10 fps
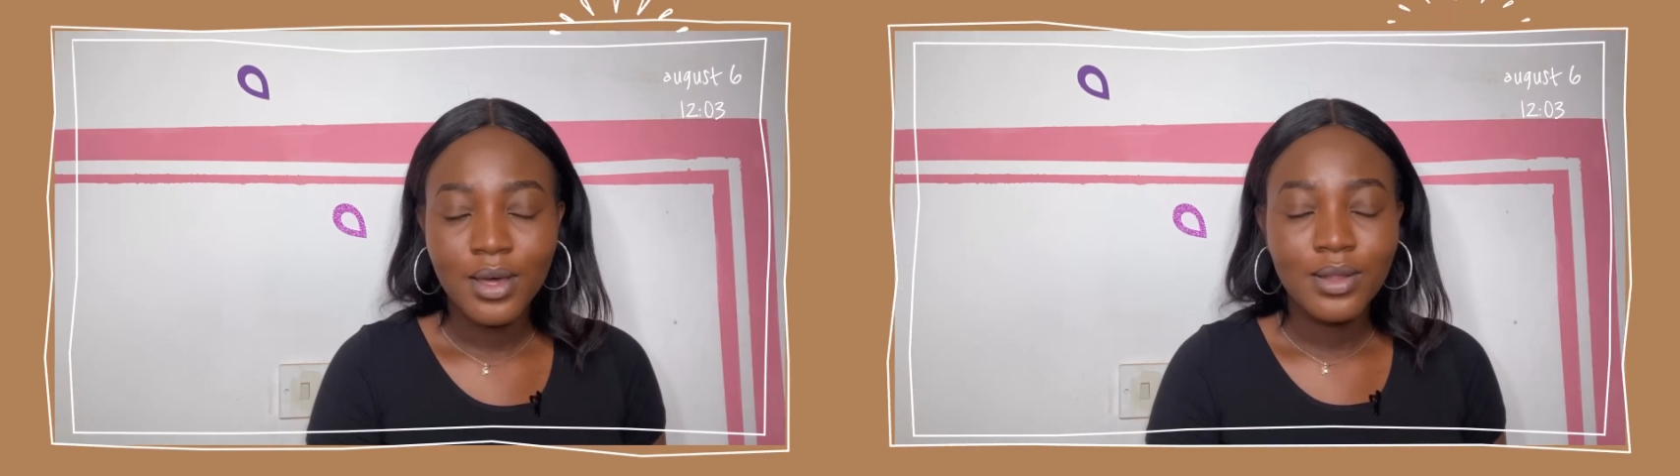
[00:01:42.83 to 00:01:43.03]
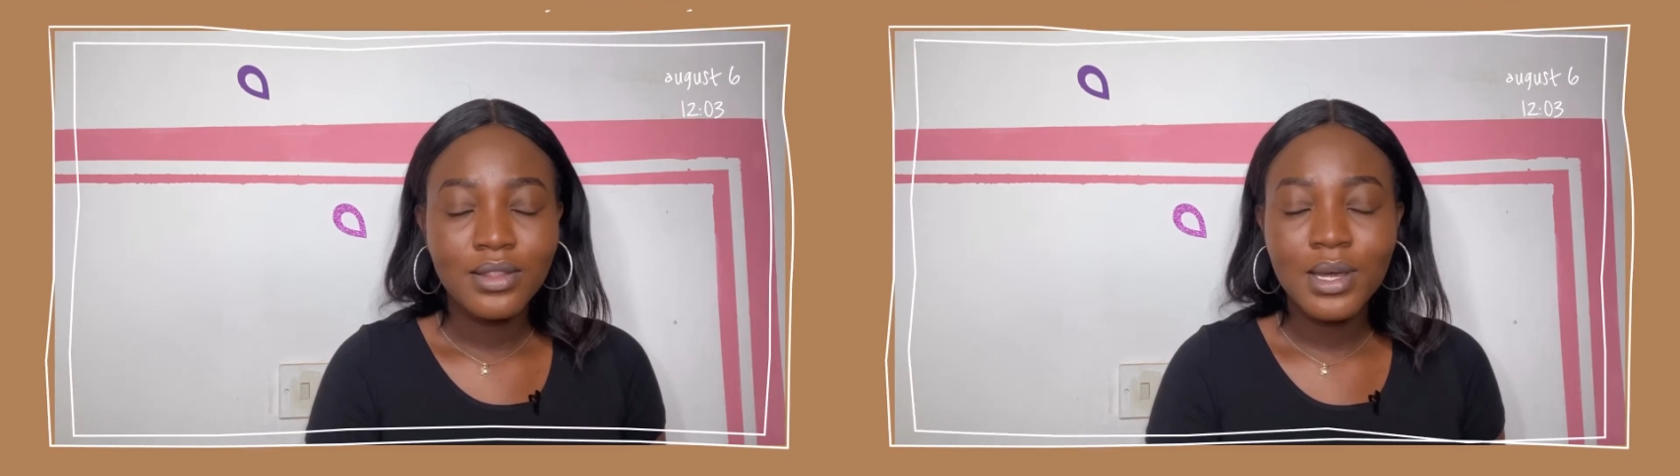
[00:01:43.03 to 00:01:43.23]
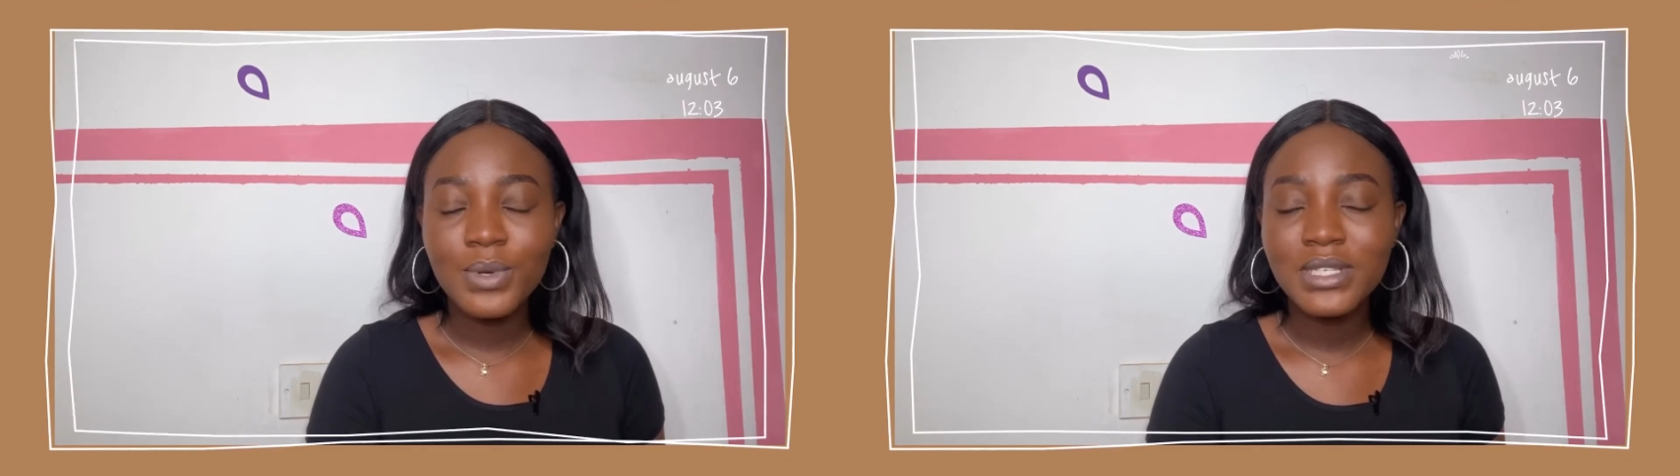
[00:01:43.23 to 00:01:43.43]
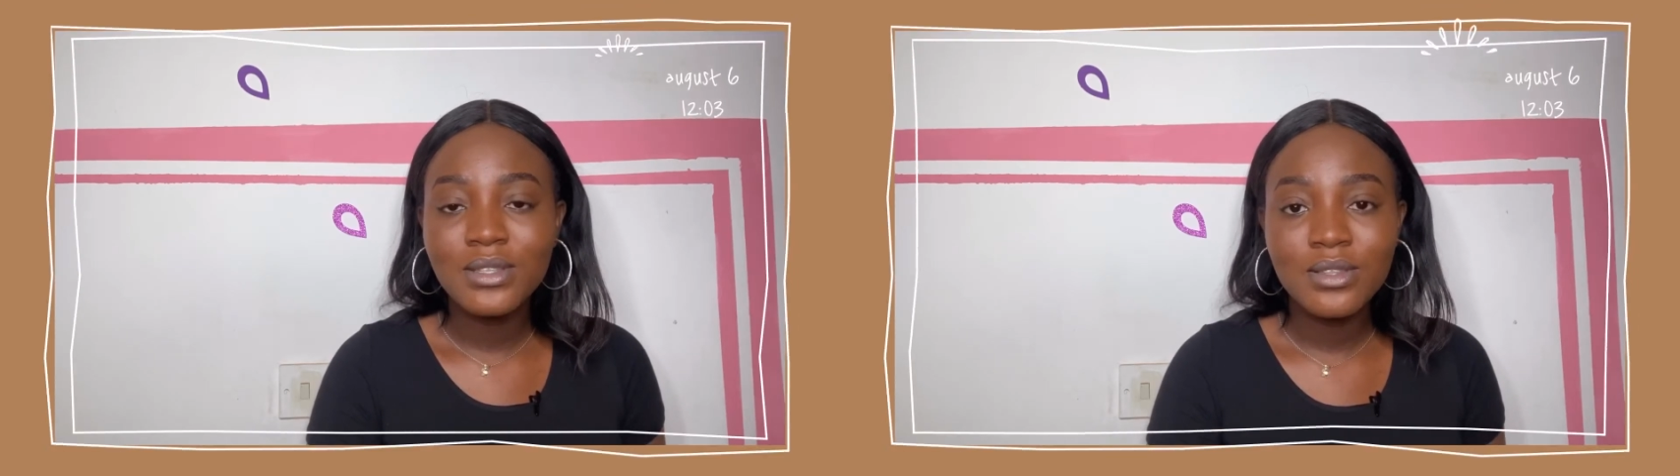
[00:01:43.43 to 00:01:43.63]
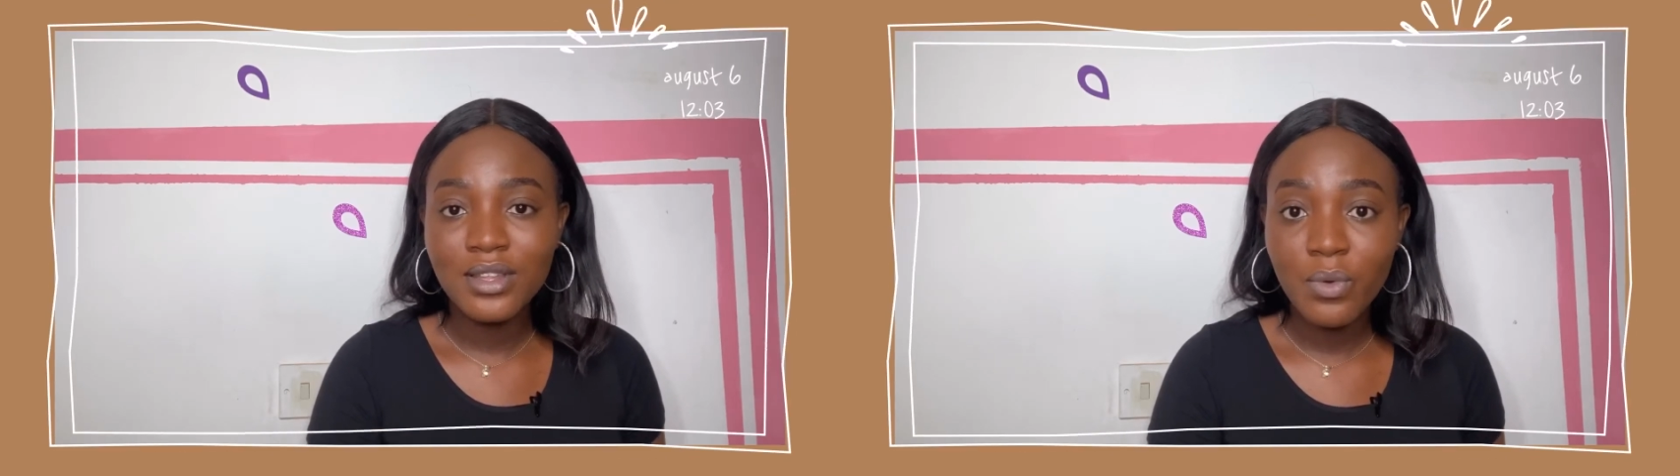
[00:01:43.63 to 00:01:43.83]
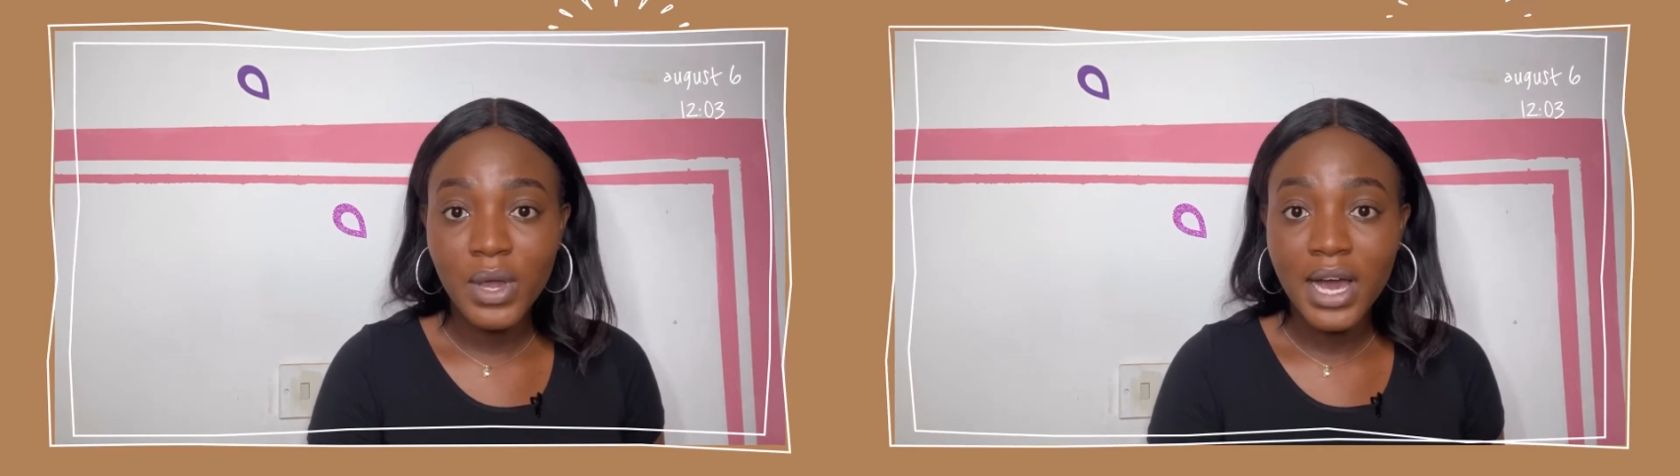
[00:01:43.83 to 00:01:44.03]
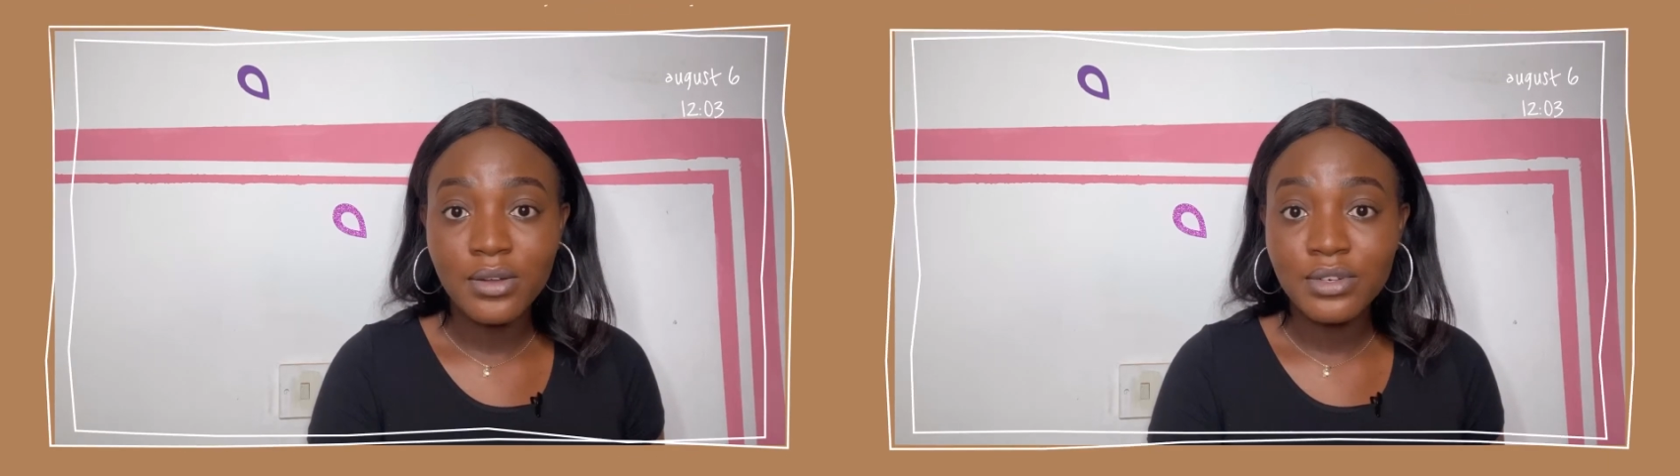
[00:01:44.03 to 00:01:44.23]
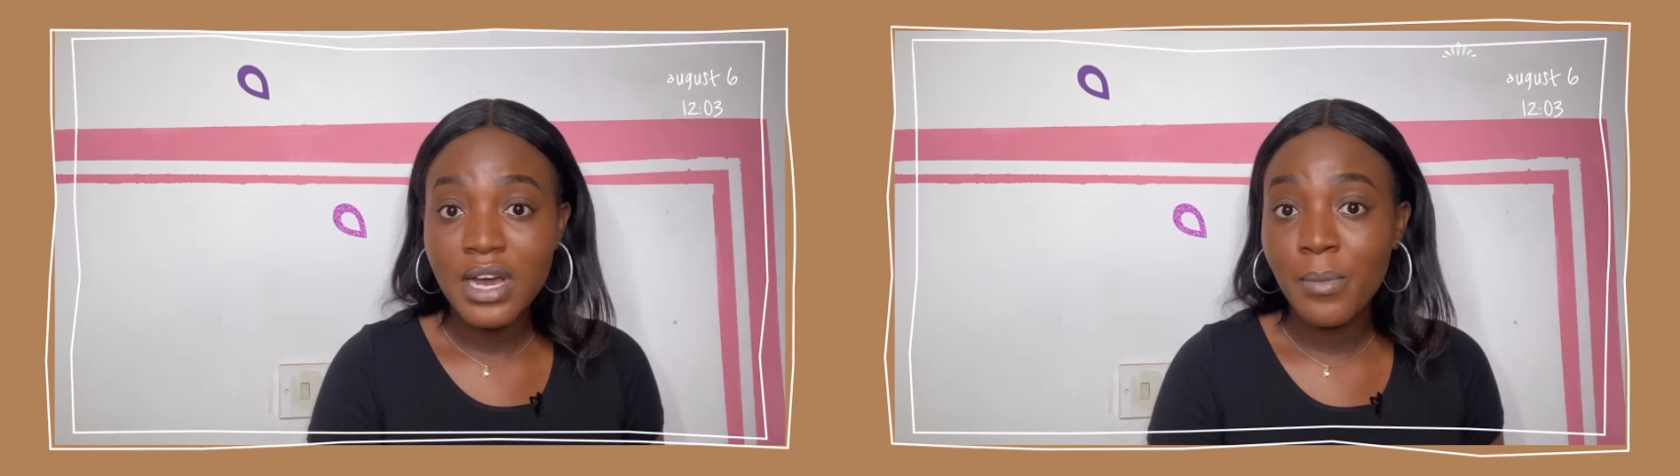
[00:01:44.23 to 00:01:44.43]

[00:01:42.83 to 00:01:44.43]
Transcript: There is nothing we can do